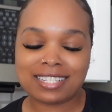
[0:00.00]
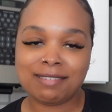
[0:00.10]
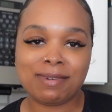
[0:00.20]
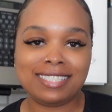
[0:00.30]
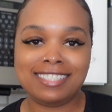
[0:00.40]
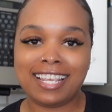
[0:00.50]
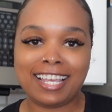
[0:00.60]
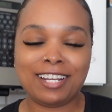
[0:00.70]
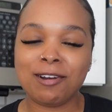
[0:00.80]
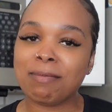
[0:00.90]
To my
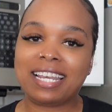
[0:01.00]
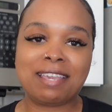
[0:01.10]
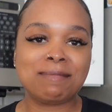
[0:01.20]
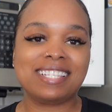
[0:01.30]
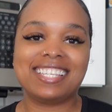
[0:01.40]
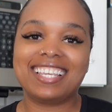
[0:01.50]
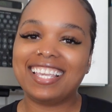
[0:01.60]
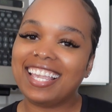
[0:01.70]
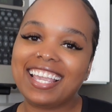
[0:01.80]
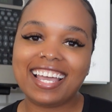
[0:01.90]
channel. My name is
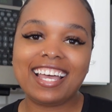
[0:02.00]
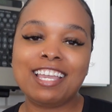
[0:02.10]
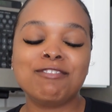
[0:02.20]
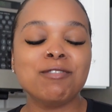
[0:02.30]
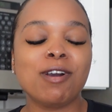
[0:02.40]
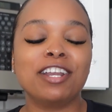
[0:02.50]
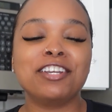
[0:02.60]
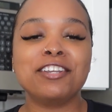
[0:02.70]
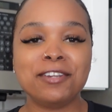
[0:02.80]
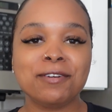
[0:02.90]
Zakiya. If you
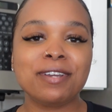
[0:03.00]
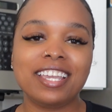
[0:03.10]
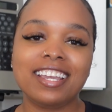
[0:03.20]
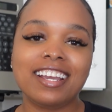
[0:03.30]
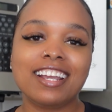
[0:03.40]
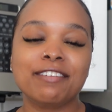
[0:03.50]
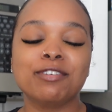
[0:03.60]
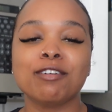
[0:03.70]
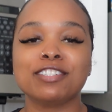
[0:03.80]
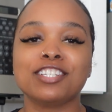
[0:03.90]
are new here, if
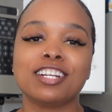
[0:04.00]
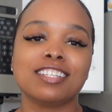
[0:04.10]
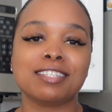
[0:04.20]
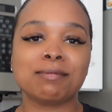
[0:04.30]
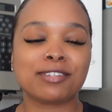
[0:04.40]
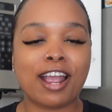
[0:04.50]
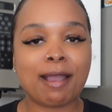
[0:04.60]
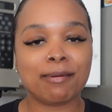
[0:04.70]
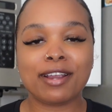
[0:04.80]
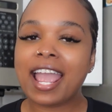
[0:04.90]
you're a returning
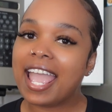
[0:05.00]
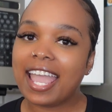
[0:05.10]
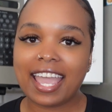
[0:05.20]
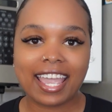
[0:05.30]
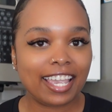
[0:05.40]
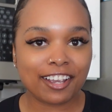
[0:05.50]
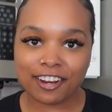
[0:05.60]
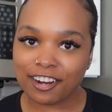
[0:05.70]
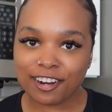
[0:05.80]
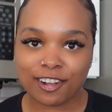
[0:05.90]
subscriber, hey
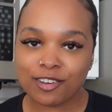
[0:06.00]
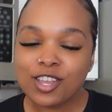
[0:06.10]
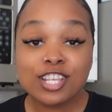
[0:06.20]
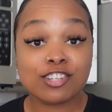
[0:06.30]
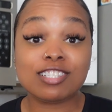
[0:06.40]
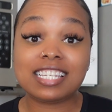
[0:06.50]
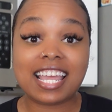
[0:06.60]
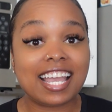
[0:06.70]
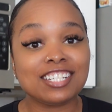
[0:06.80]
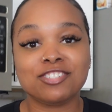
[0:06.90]
girl. So
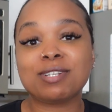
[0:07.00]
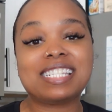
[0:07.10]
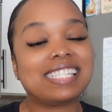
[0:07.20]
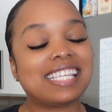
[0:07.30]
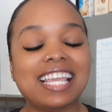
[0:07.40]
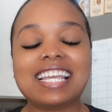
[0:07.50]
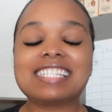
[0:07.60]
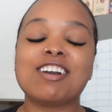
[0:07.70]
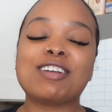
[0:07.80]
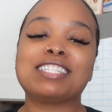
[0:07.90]
today, as you can see,
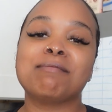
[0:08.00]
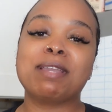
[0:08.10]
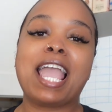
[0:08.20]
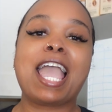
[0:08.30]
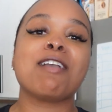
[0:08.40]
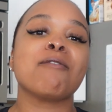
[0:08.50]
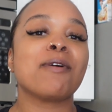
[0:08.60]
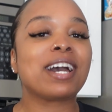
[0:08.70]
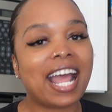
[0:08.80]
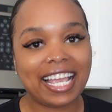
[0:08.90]
is going to be a
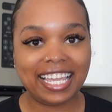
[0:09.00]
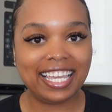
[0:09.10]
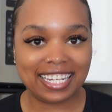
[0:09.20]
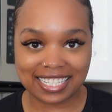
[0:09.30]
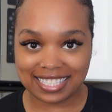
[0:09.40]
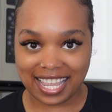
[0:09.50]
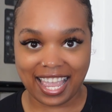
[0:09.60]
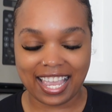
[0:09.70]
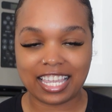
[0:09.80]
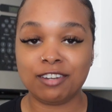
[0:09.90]
what I eat in a
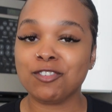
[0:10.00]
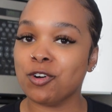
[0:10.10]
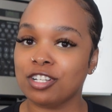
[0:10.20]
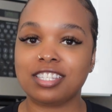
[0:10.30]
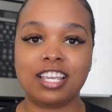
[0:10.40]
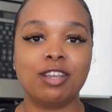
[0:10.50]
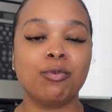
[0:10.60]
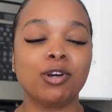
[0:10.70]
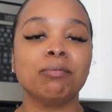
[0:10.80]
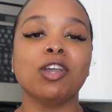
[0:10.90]
day, and of course they
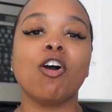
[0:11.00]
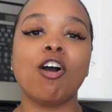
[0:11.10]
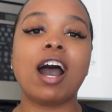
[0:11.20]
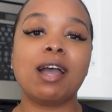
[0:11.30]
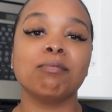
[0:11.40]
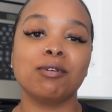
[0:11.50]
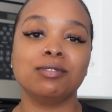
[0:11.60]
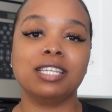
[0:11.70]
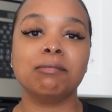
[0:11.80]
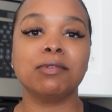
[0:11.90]
will be all high
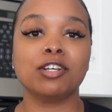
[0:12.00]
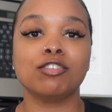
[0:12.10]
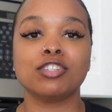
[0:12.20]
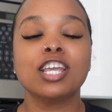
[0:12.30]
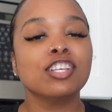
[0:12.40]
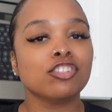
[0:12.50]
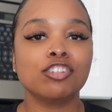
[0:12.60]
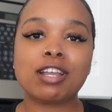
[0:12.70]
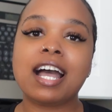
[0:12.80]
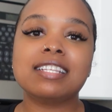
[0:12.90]
protein meals, so
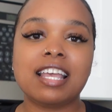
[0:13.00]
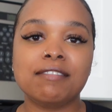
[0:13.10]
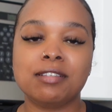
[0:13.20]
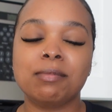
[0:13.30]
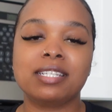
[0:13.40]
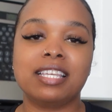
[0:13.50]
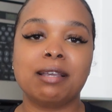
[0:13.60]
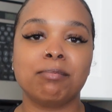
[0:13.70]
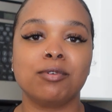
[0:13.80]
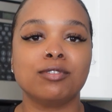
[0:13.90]
you guys have some
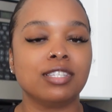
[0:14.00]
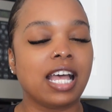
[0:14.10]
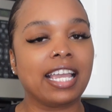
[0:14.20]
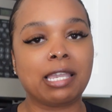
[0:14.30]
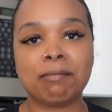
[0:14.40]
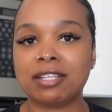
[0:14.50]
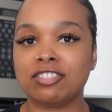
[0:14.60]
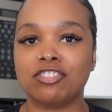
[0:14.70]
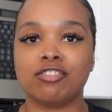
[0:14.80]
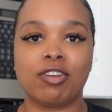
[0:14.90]
examples. I get
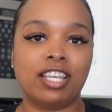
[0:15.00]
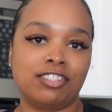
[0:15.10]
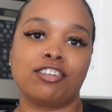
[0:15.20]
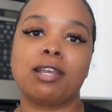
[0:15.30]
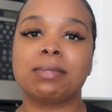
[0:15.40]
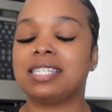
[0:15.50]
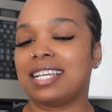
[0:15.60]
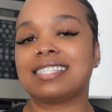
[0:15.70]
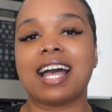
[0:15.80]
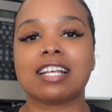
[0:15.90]
messages on Instagram and
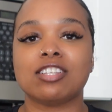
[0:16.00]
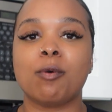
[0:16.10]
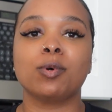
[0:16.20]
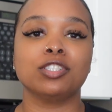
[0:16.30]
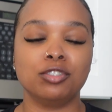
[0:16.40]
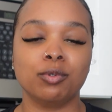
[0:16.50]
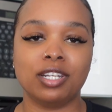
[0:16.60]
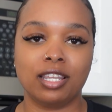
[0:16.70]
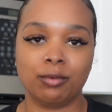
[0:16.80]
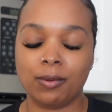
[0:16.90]
TikTok, so I wanted to do
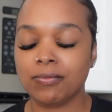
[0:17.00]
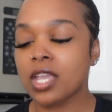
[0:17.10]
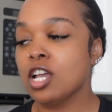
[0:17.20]
another one.